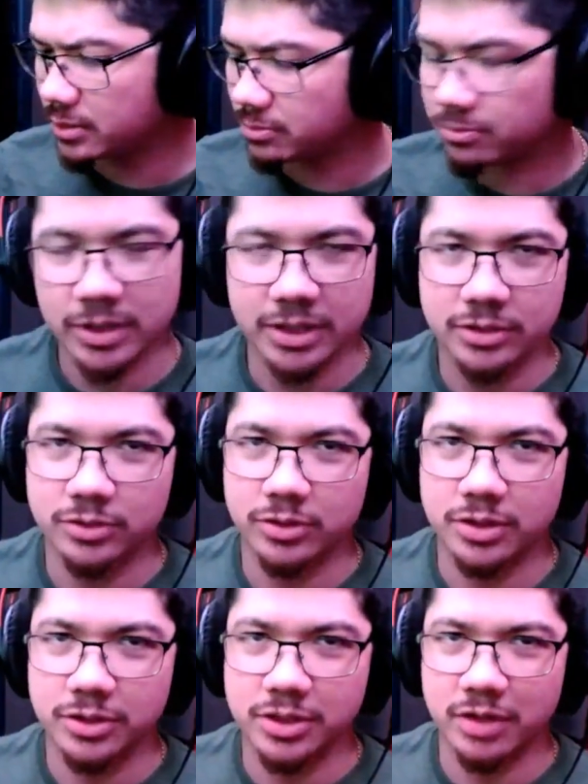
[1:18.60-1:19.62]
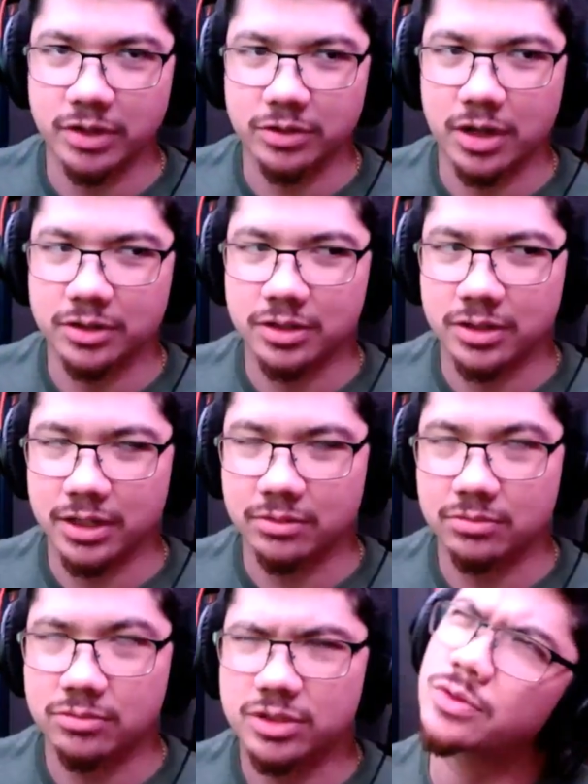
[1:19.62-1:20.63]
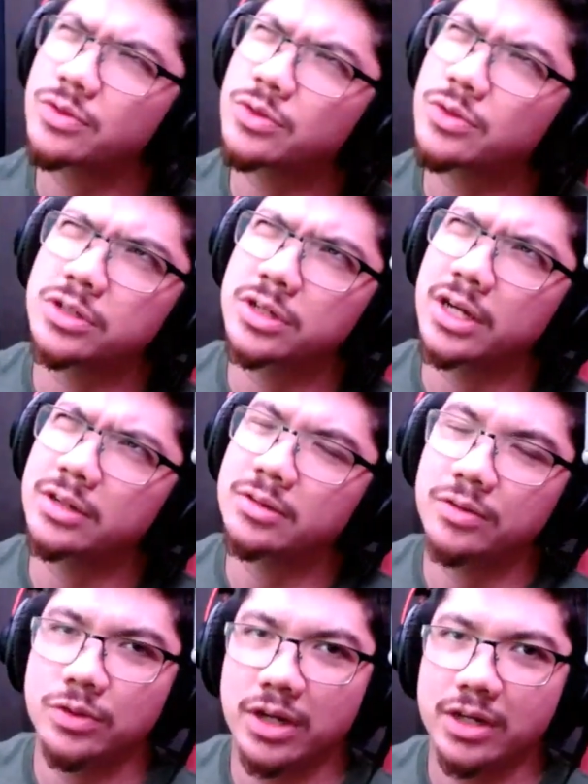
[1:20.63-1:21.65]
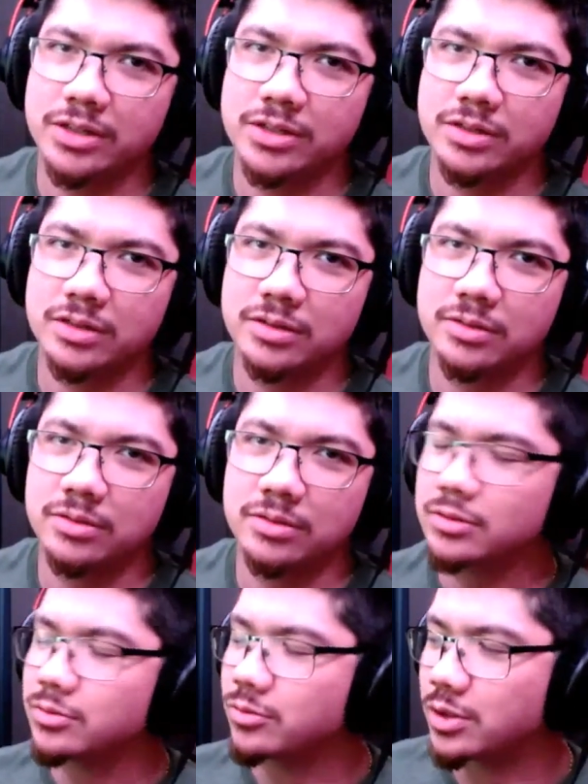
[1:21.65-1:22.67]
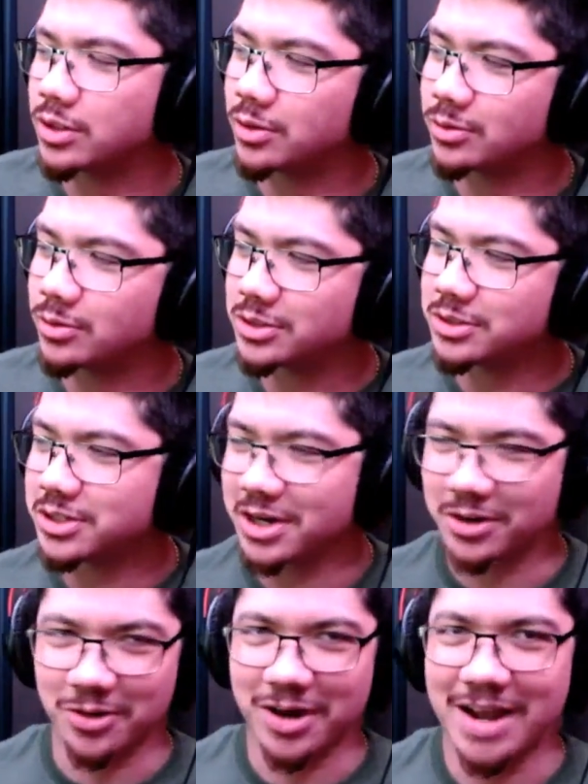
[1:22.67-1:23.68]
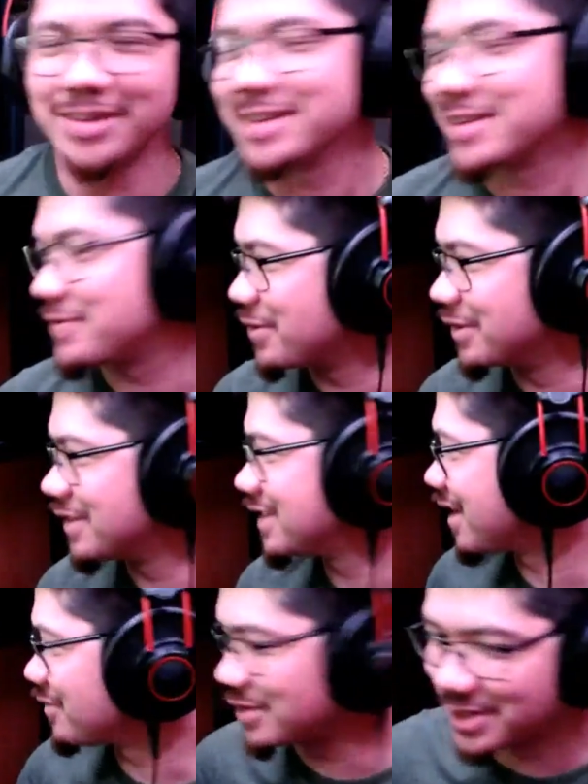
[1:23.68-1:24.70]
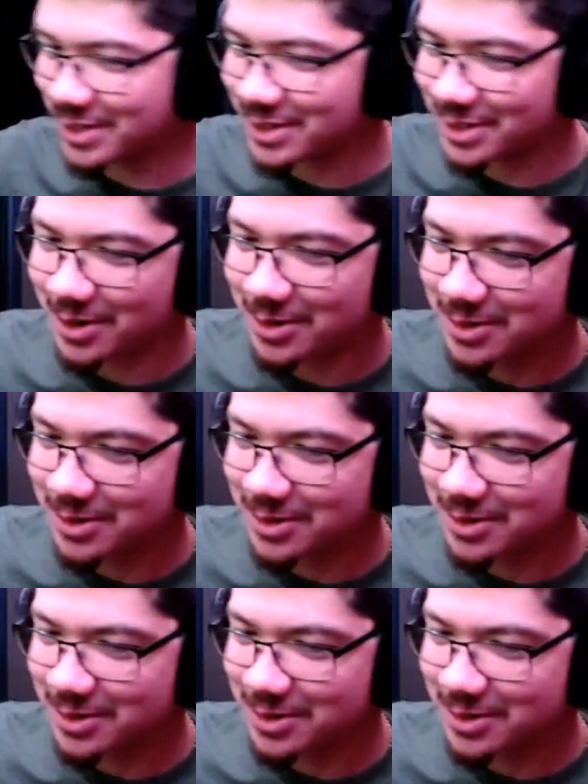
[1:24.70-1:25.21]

That starts at 7 o'clock tonight, 7:30 tonight, if you guys want to go check her out if you're in San Francisco.